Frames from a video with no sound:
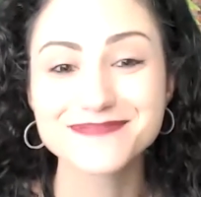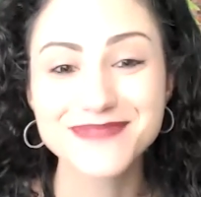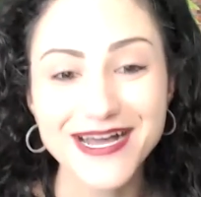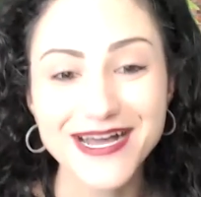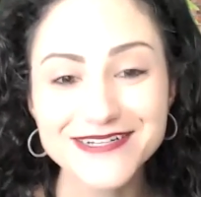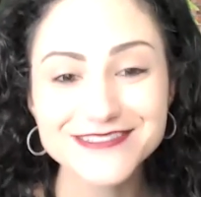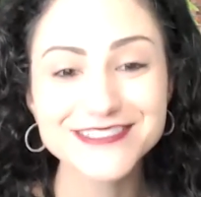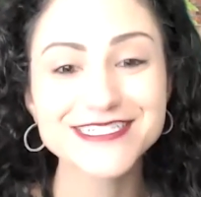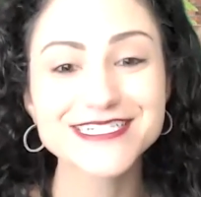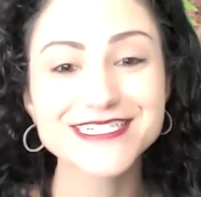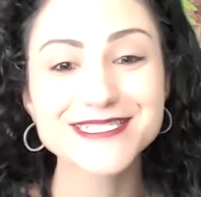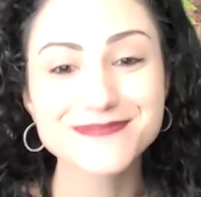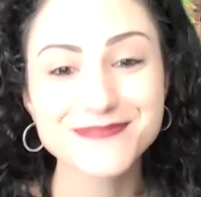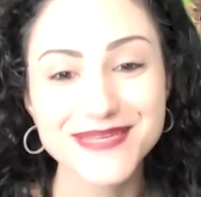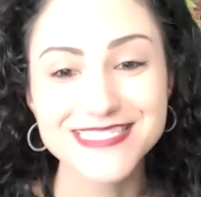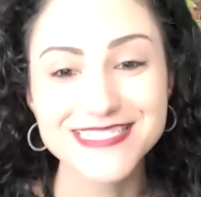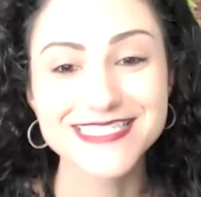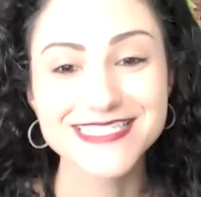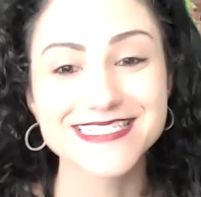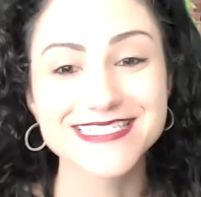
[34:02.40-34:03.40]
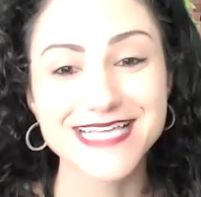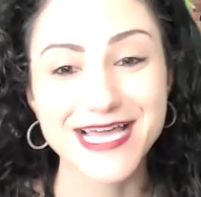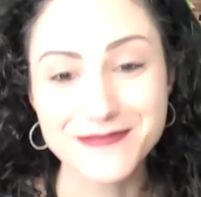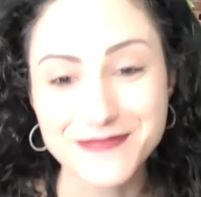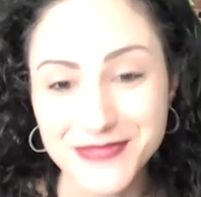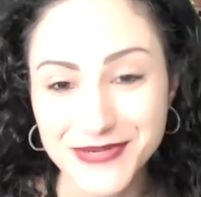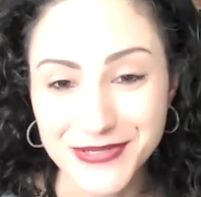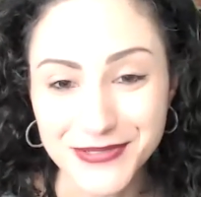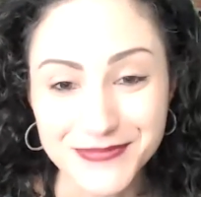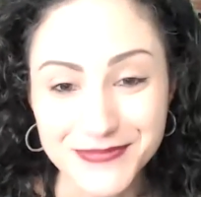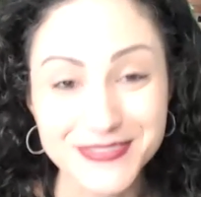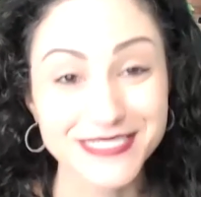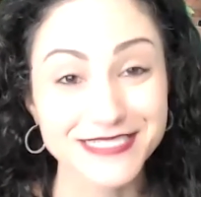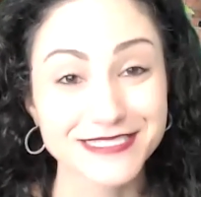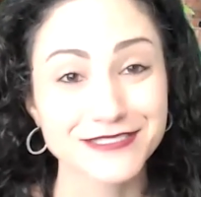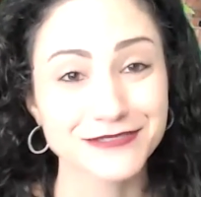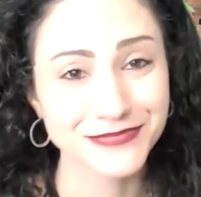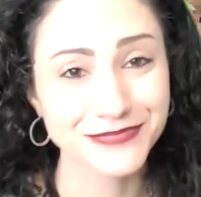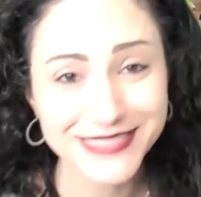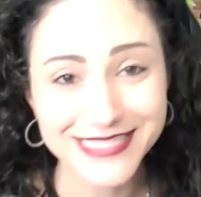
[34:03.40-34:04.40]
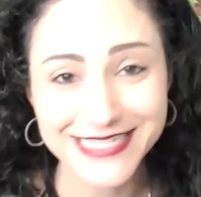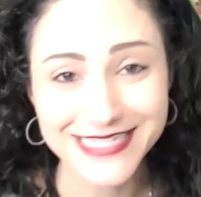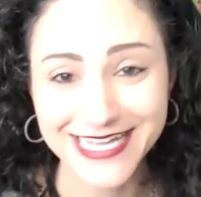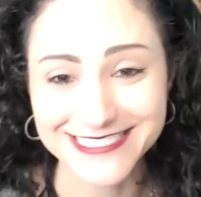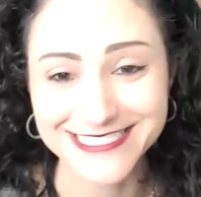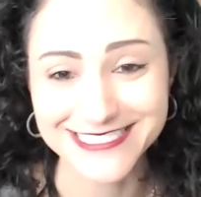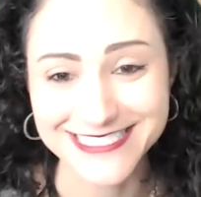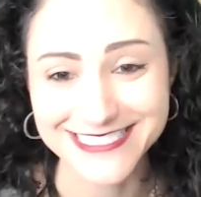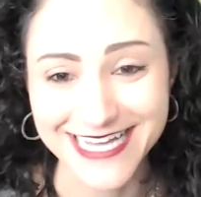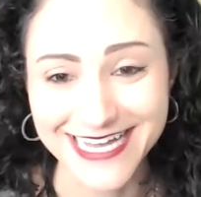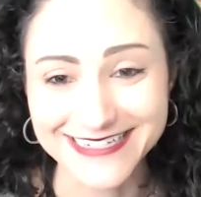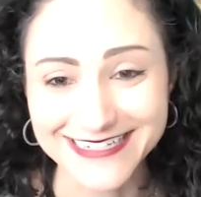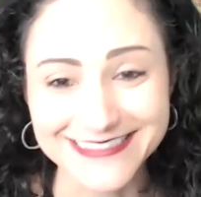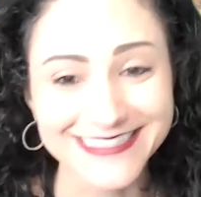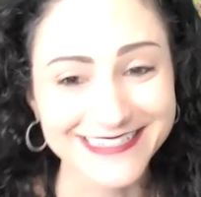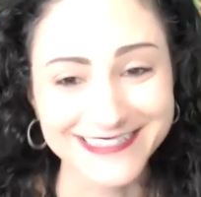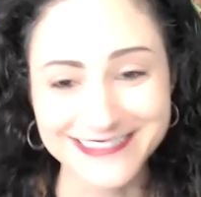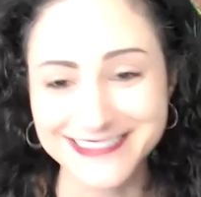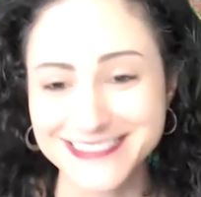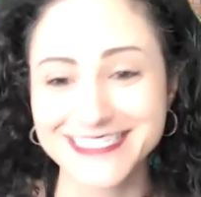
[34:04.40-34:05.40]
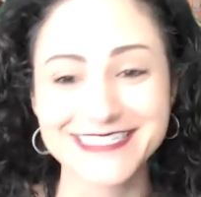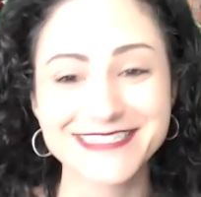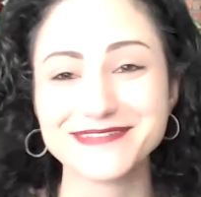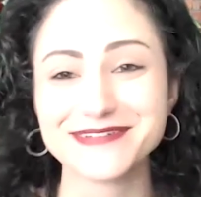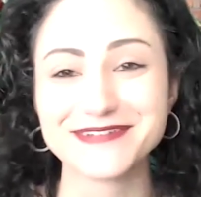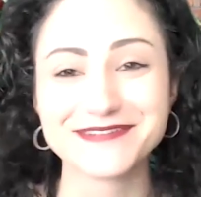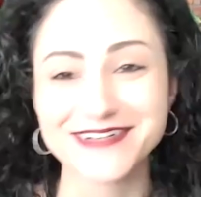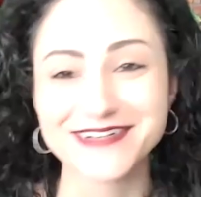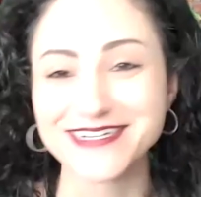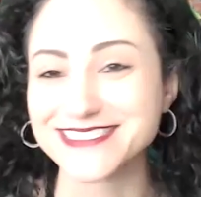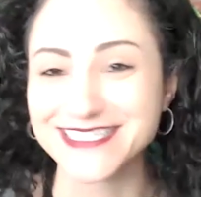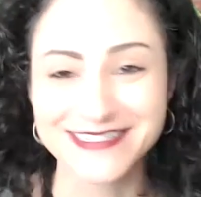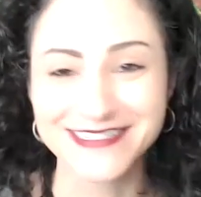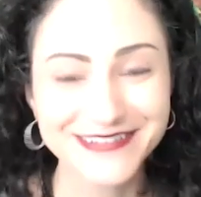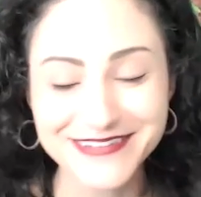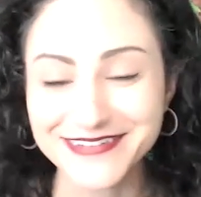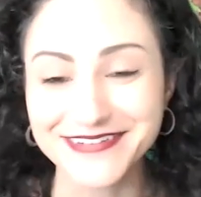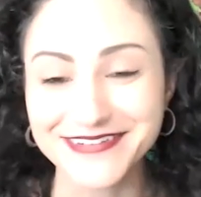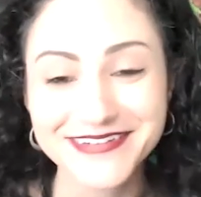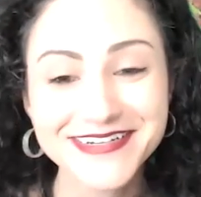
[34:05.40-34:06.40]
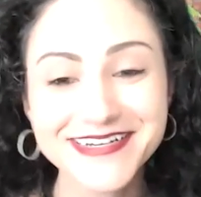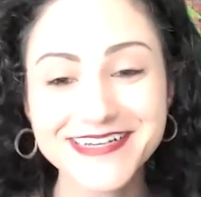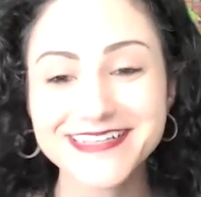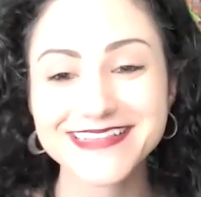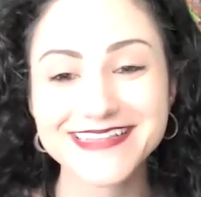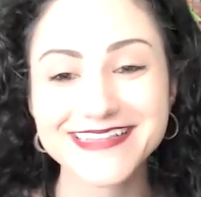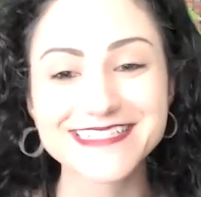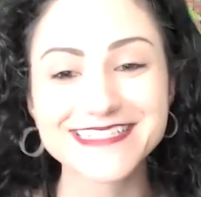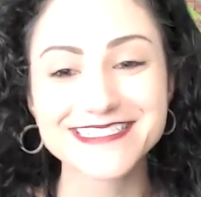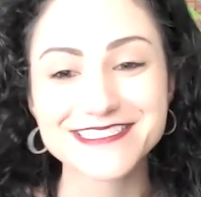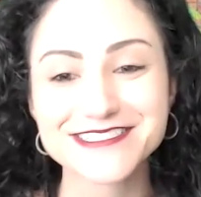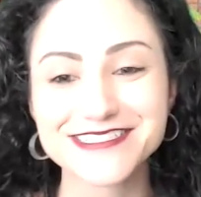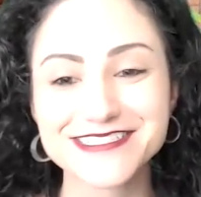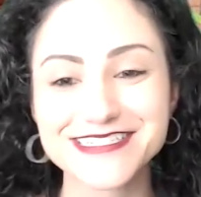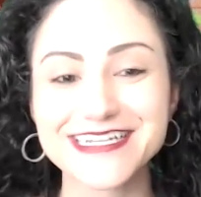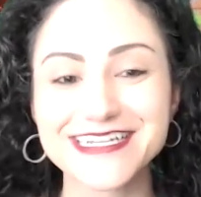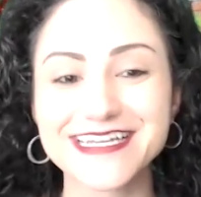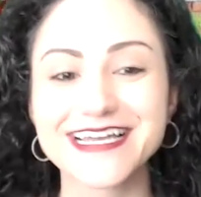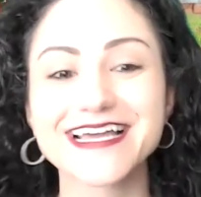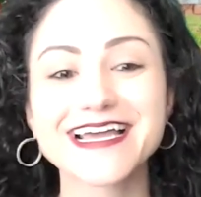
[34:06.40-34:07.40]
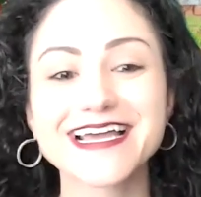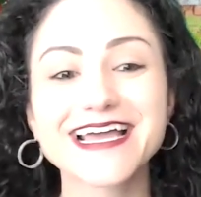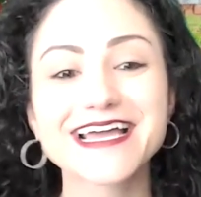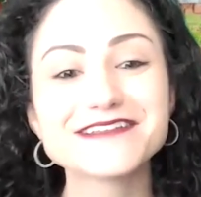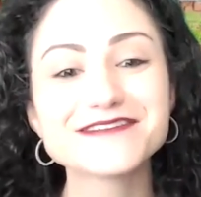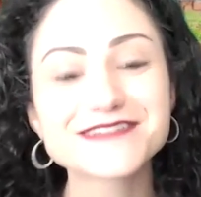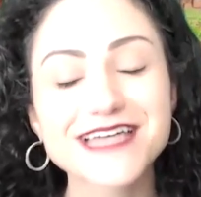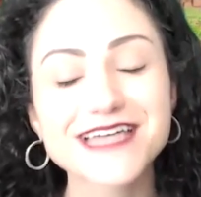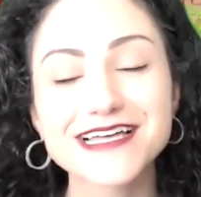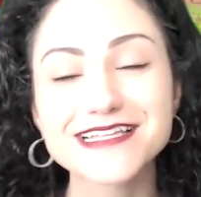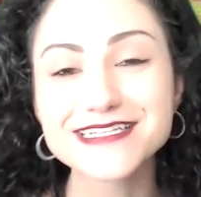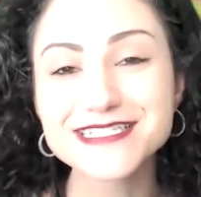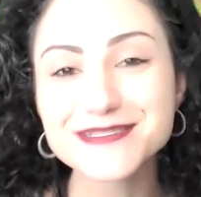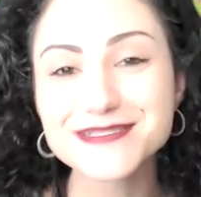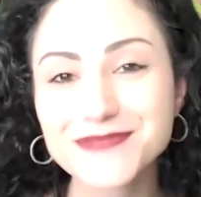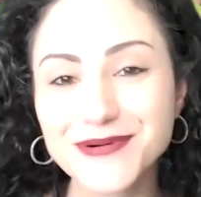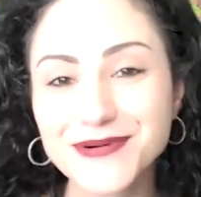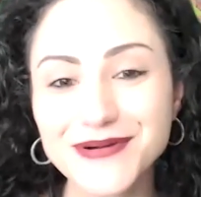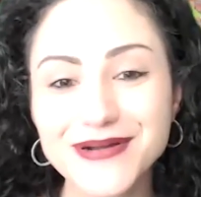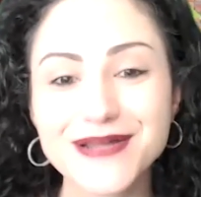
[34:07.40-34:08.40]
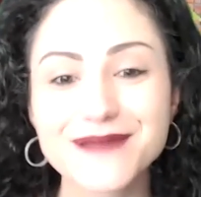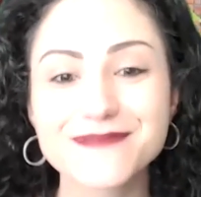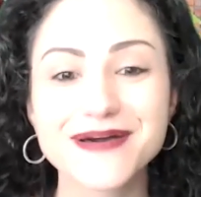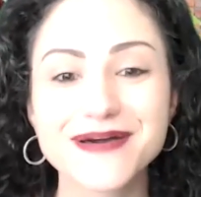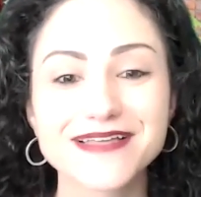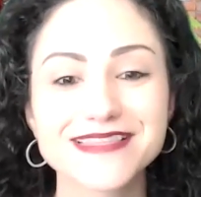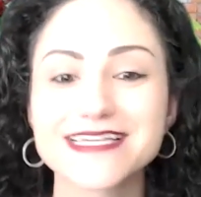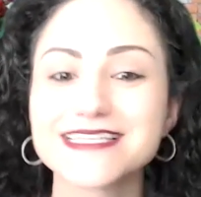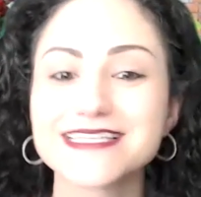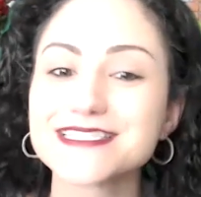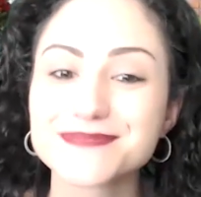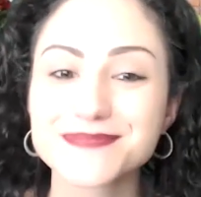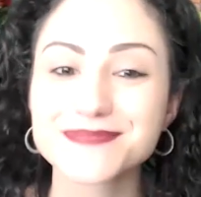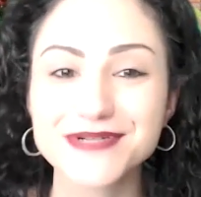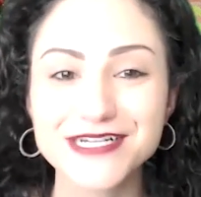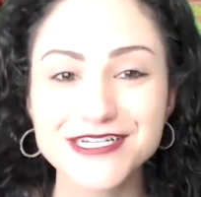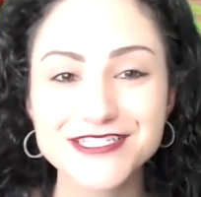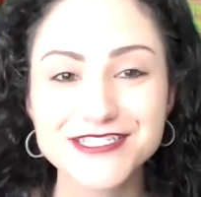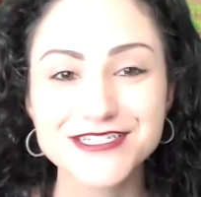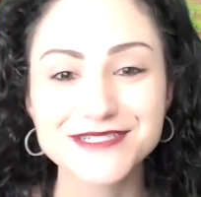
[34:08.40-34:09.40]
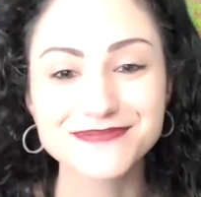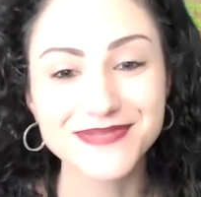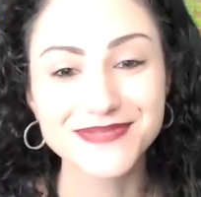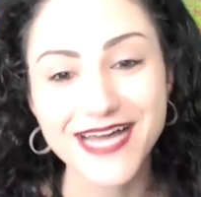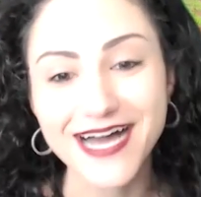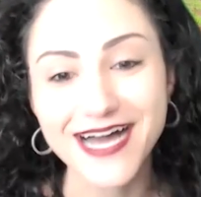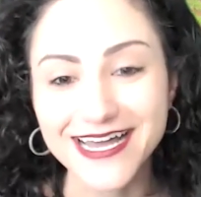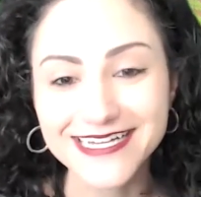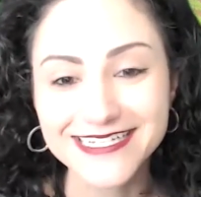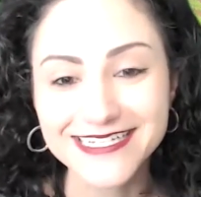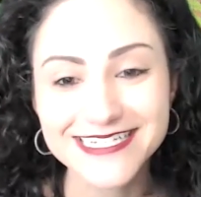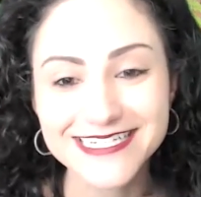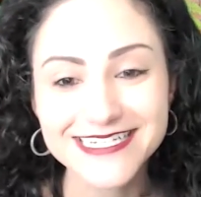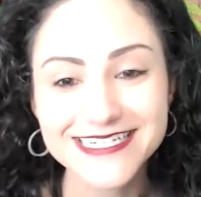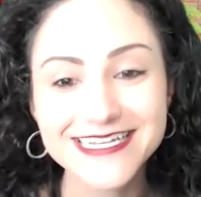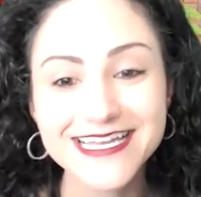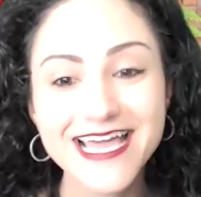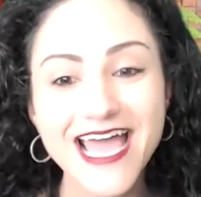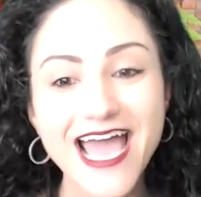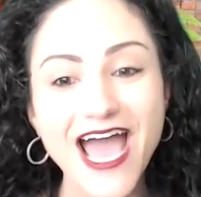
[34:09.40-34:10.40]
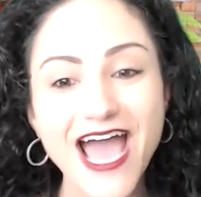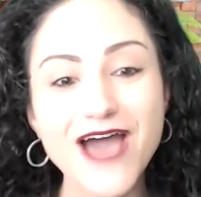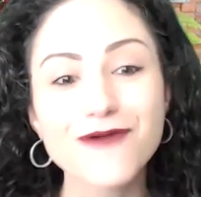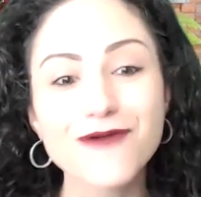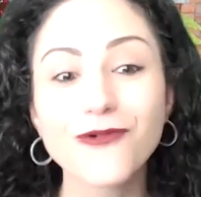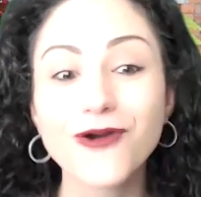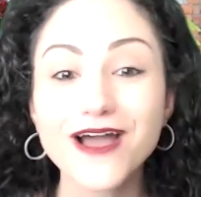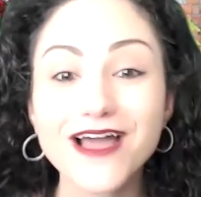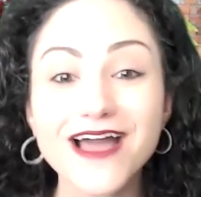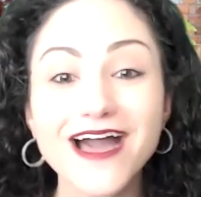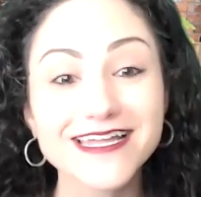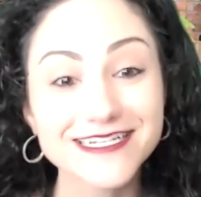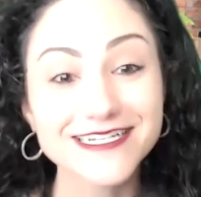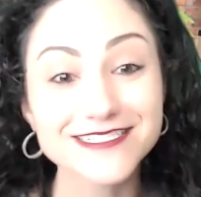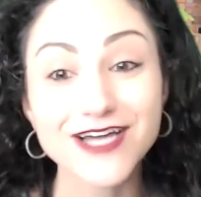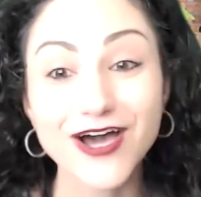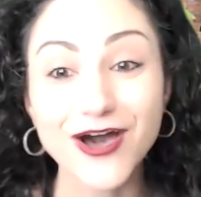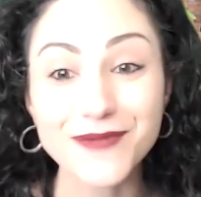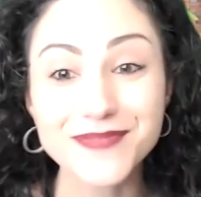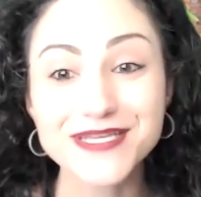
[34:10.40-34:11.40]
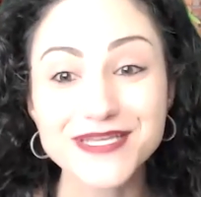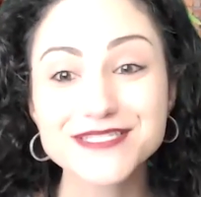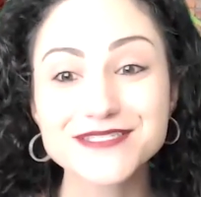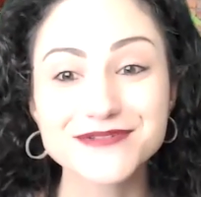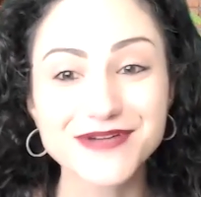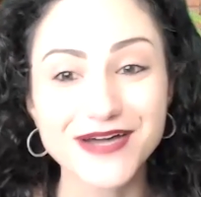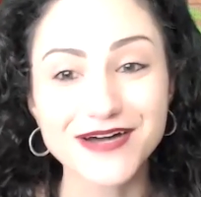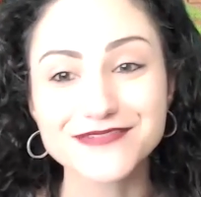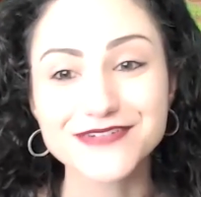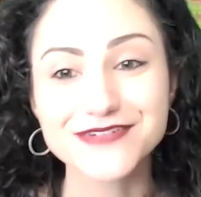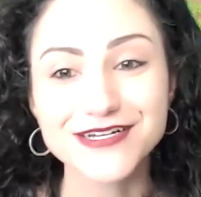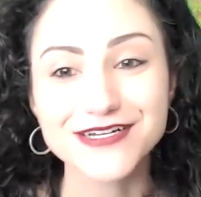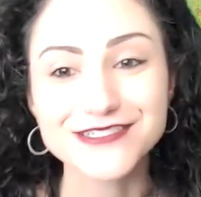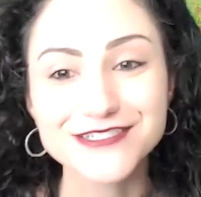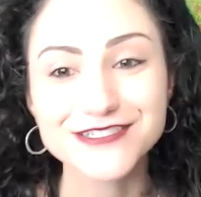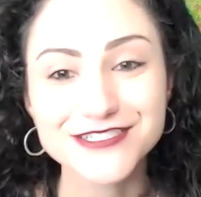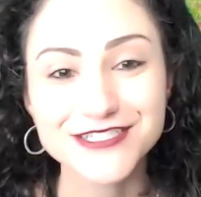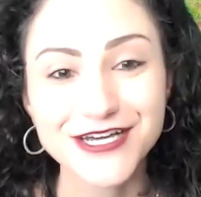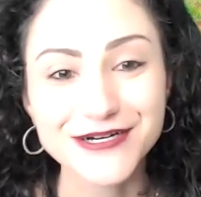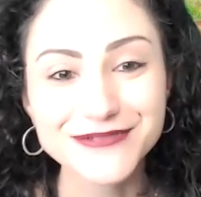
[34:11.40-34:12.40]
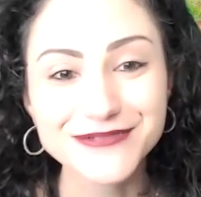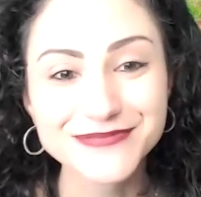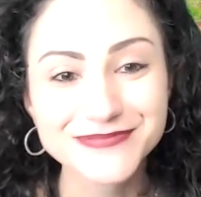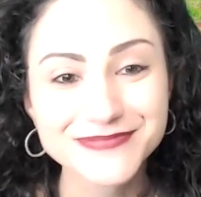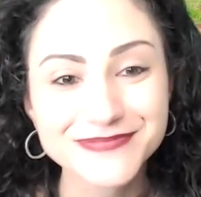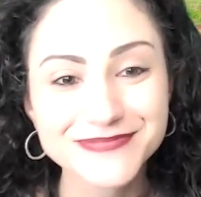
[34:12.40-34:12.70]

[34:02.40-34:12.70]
Boundaries, Business, and Boobs. It's a really catchy title. Like I was telling you before, I was like, oh, that's intriguing. Can you tell us more about the inspiration behind it and what kind of topics you cover on your show?